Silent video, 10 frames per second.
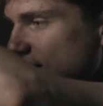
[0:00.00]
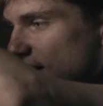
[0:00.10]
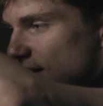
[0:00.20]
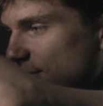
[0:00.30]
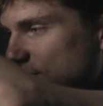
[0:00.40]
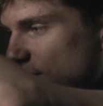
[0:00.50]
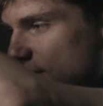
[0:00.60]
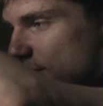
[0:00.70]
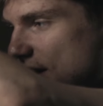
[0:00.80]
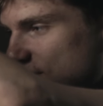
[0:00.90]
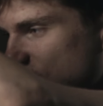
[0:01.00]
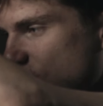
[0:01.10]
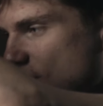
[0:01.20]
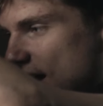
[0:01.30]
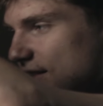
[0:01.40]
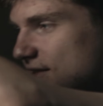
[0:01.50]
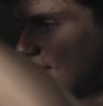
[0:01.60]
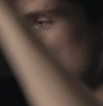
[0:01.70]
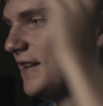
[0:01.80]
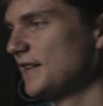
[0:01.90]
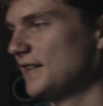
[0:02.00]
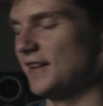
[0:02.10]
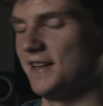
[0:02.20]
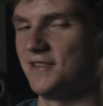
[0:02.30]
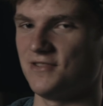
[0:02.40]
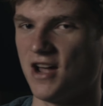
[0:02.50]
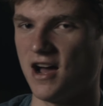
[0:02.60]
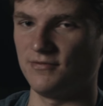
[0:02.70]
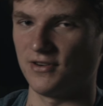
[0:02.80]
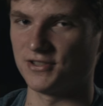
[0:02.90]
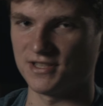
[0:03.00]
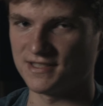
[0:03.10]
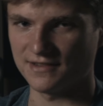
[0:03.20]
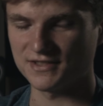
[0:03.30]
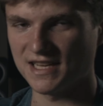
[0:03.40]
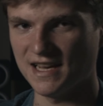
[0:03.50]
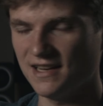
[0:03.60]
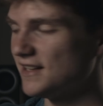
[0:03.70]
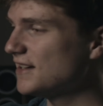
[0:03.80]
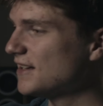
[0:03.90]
It's one of the best cranks, like knob versions I've seen.